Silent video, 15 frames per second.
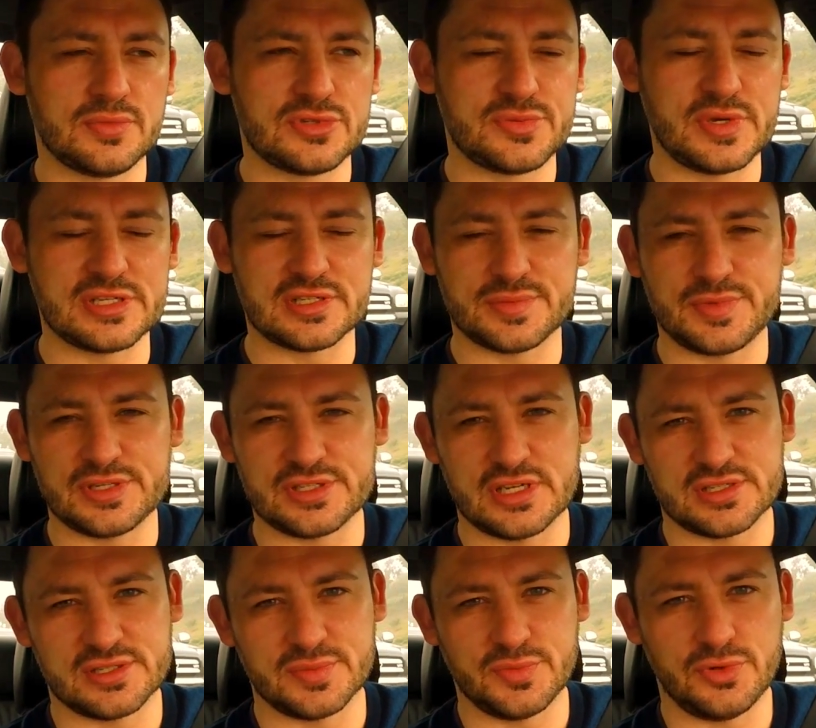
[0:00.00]
which basically means it
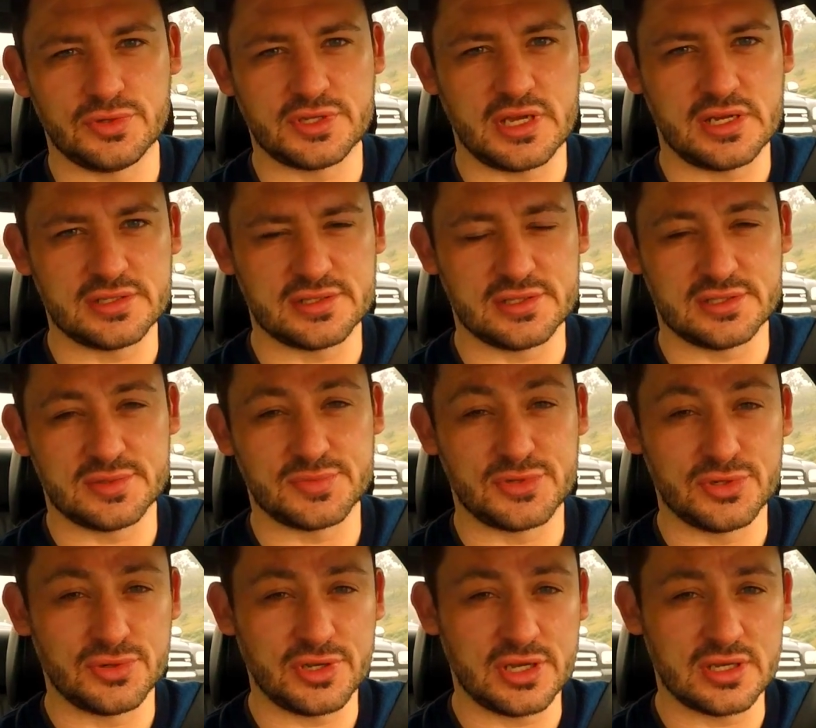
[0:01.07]
has some bolt-ons and some
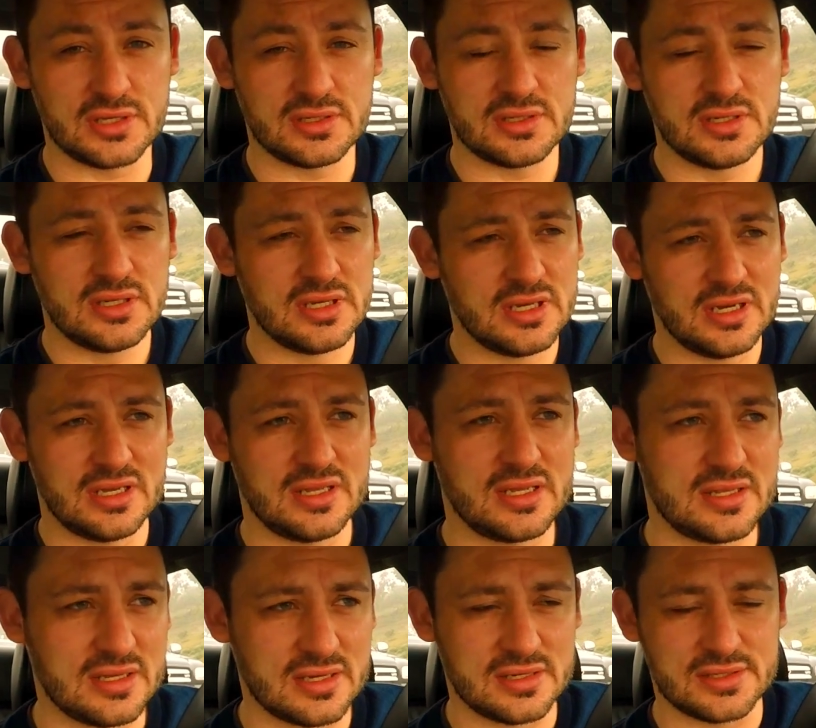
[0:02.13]
tuning. And
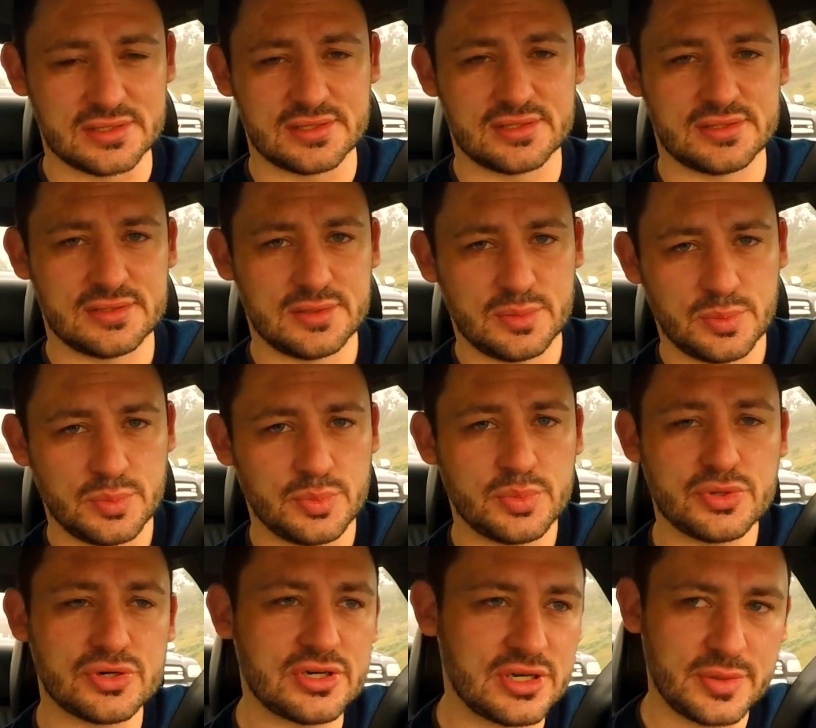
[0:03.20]
that thing is
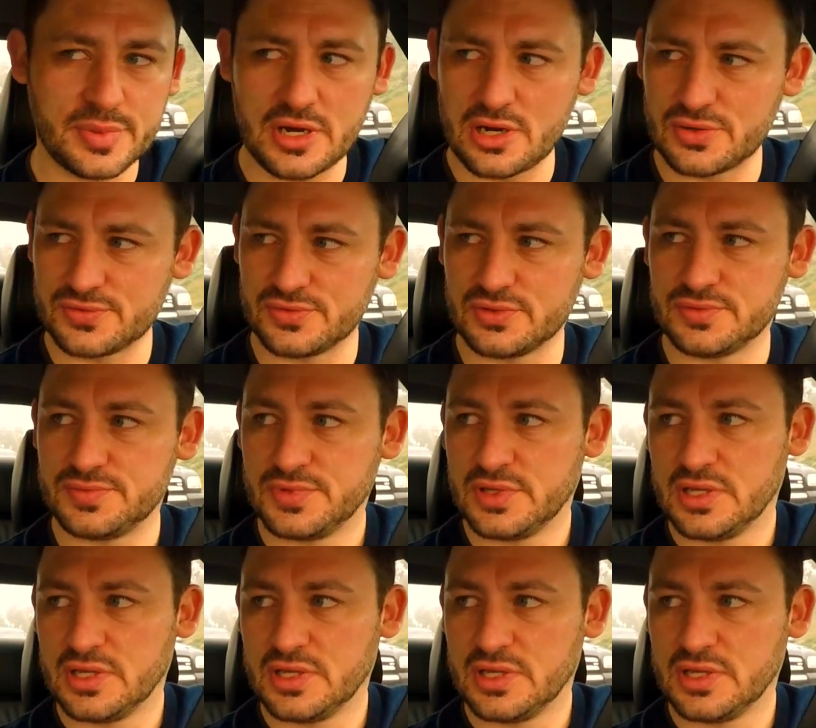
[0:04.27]
pretty powerful.